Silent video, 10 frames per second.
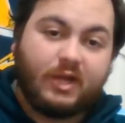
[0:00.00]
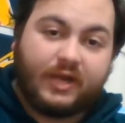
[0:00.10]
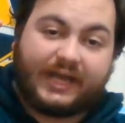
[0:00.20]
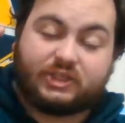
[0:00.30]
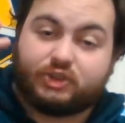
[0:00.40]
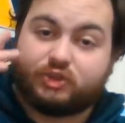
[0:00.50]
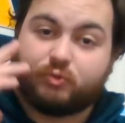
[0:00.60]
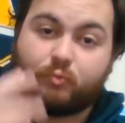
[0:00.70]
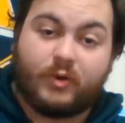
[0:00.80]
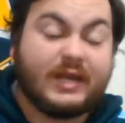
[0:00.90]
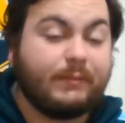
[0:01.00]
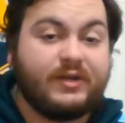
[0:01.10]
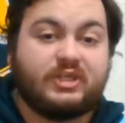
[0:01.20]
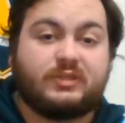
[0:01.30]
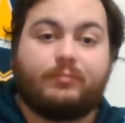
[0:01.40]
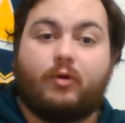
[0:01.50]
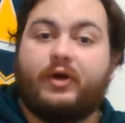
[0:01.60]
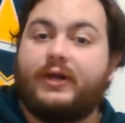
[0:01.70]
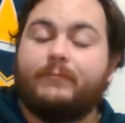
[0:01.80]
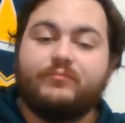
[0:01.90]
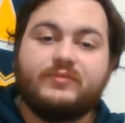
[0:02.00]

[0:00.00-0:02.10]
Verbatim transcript: extremely disappointing.